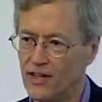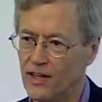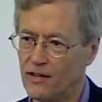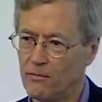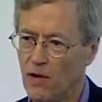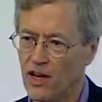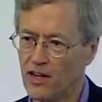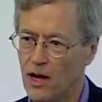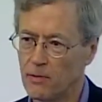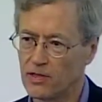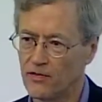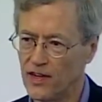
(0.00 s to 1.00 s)
in my
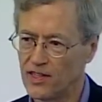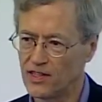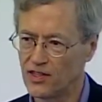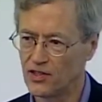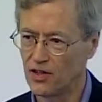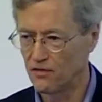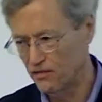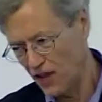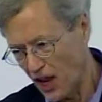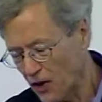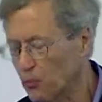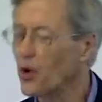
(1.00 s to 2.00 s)
observations of
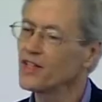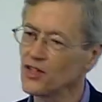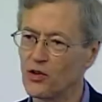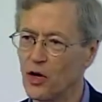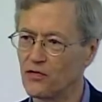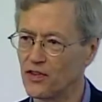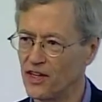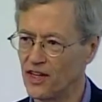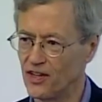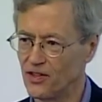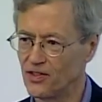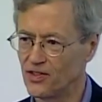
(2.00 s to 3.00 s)
Dan Wegner over the
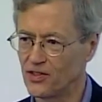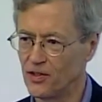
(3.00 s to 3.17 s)
years,